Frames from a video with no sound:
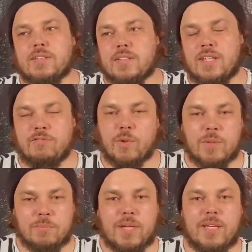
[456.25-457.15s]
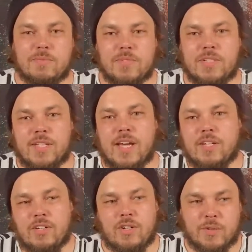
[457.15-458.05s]
give all the blame to that,
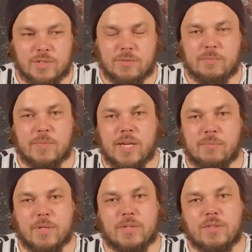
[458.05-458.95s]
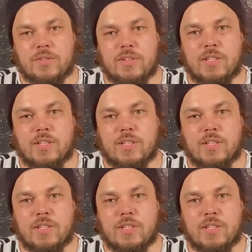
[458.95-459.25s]
you know, I also made my own